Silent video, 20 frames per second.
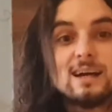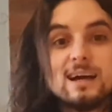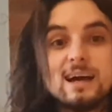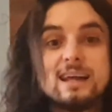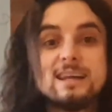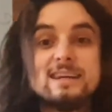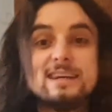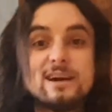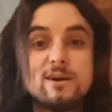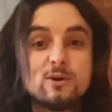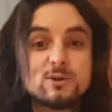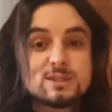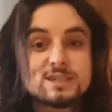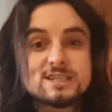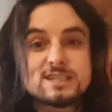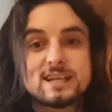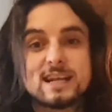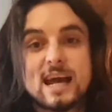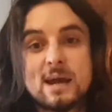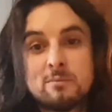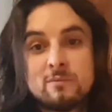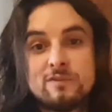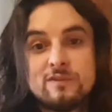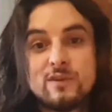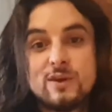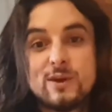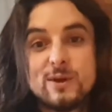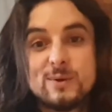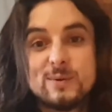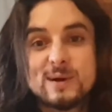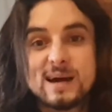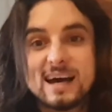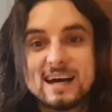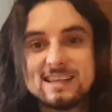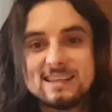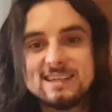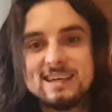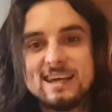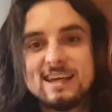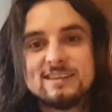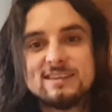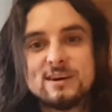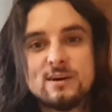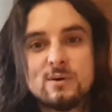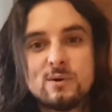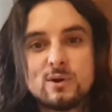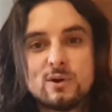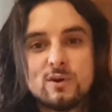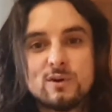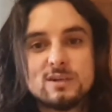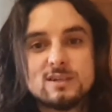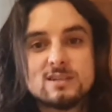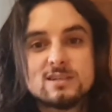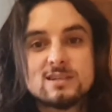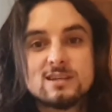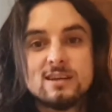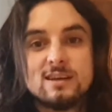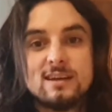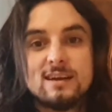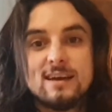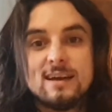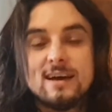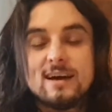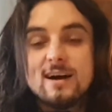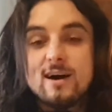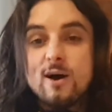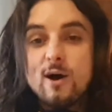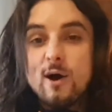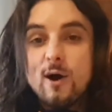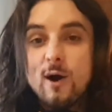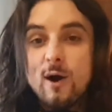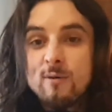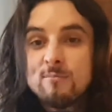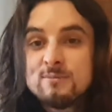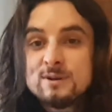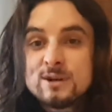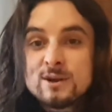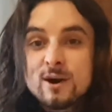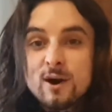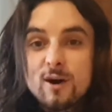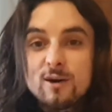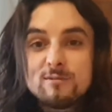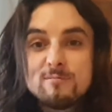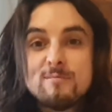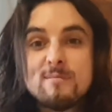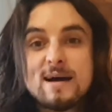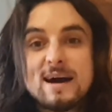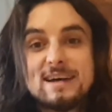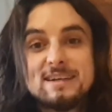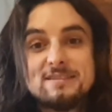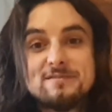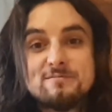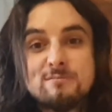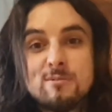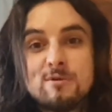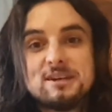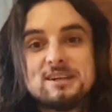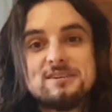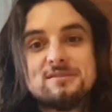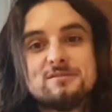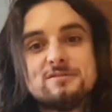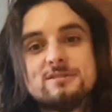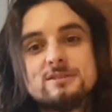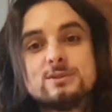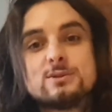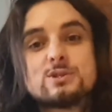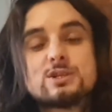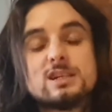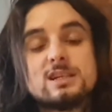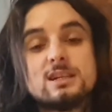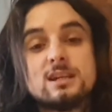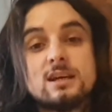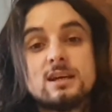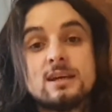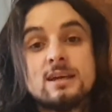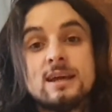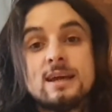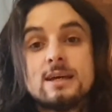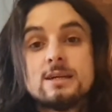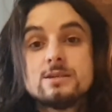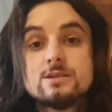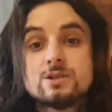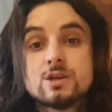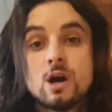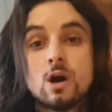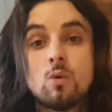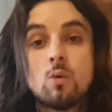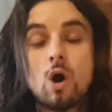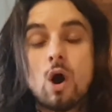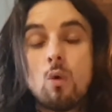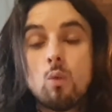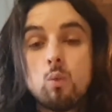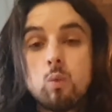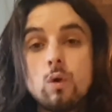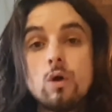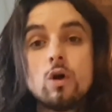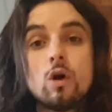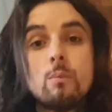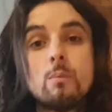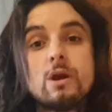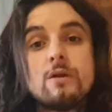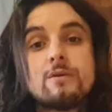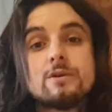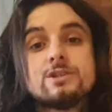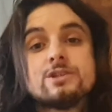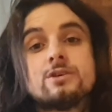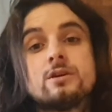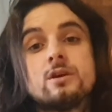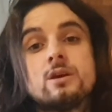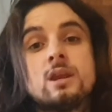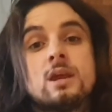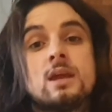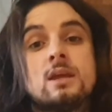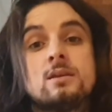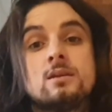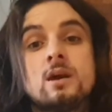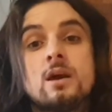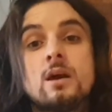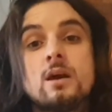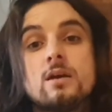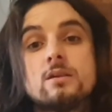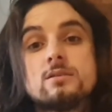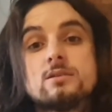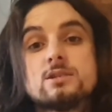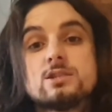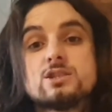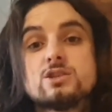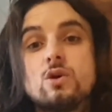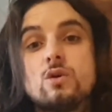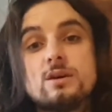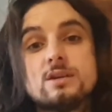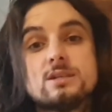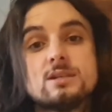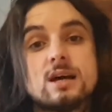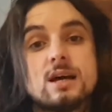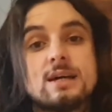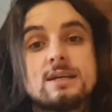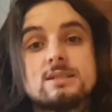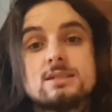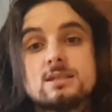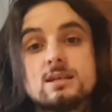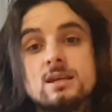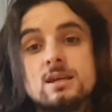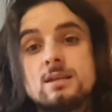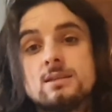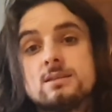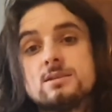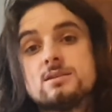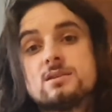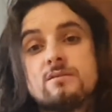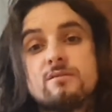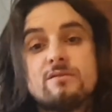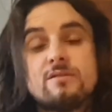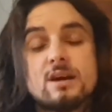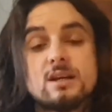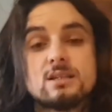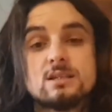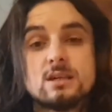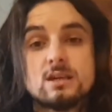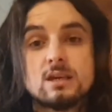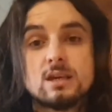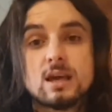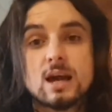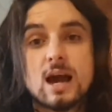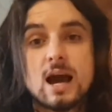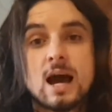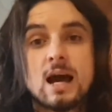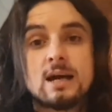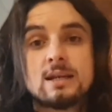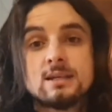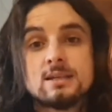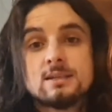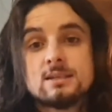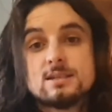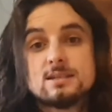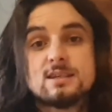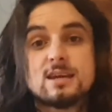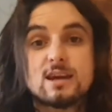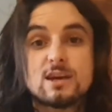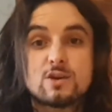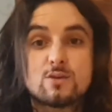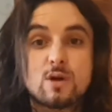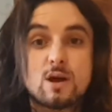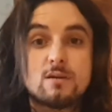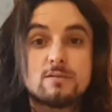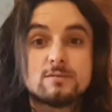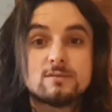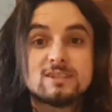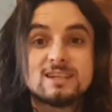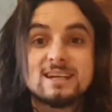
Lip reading: A little disclaimer for you at the end though, guys. I'm not made of money, unfortunately, so I will be returning the size 8 in the synthetic and the Techcraft.